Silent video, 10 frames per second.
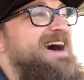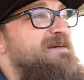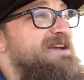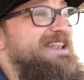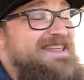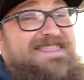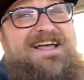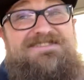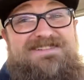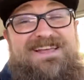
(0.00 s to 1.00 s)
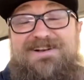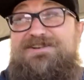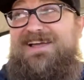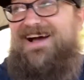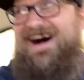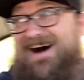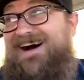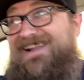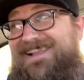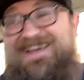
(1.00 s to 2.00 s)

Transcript: I mean, and it'll get hot.